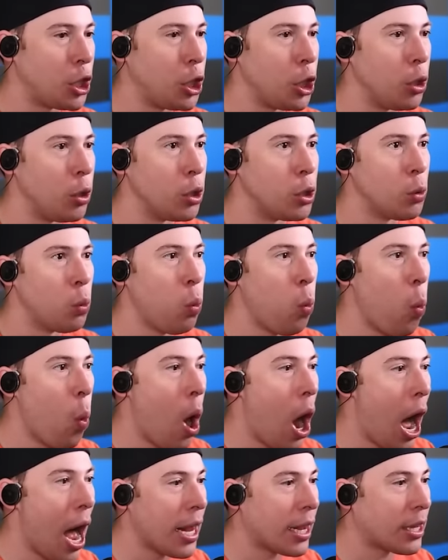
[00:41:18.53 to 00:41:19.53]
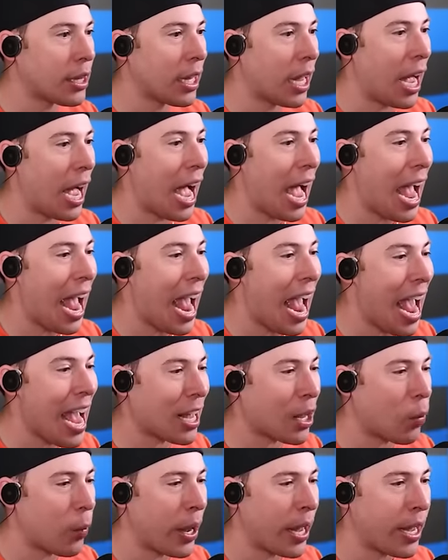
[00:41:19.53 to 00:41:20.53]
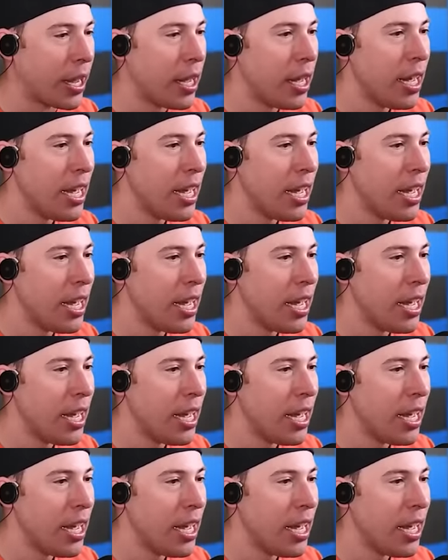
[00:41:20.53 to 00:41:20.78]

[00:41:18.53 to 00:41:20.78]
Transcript: dudes. What the heck? Wait,